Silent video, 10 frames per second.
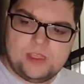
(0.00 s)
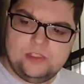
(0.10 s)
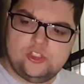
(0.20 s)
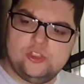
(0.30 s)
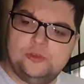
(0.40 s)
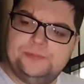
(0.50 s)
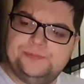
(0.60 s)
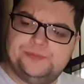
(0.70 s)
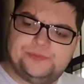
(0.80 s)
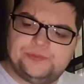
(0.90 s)
So,
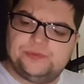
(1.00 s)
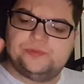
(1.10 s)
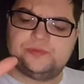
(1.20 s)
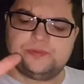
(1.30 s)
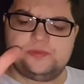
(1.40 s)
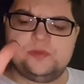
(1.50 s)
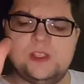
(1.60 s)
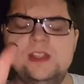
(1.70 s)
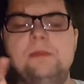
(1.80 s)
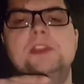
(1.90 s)

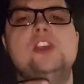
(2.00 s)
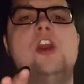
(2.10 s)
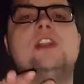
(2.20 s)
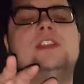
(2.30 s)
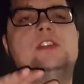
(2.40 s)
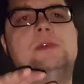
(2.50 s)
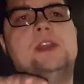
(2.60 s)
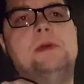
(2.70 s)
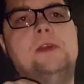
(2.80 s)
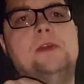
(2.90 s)
let me talk a little bit
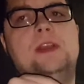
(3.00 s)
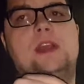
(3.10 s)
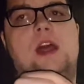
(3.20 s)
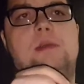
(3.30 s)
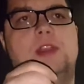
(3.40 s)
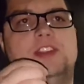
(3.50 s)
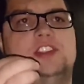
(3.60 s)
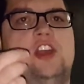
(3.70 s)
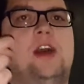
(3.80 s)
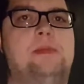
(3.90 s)
about this
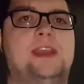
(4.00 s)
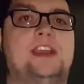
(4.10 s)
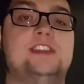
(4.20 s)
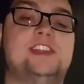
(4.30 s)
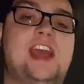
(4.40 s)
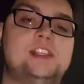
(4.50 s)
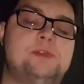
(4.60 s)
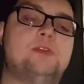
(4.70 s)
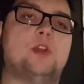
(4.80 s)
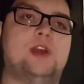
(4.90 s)
topic, because it has
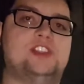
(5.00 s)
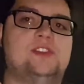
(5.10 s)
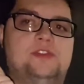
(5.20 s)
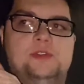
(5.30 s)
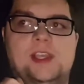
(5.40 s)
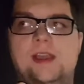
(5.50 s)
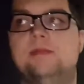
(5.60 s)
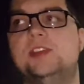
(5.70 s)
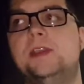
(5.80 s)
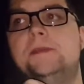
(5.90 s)
been requested a few times.